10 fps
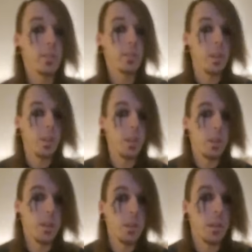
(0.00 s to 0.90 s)

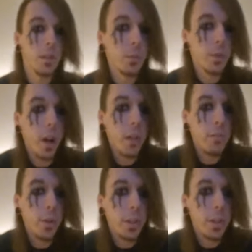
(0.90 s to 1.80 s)
We're not
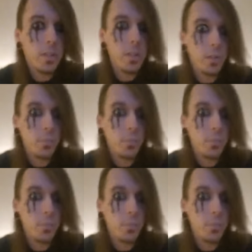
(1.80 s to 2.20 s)
focused.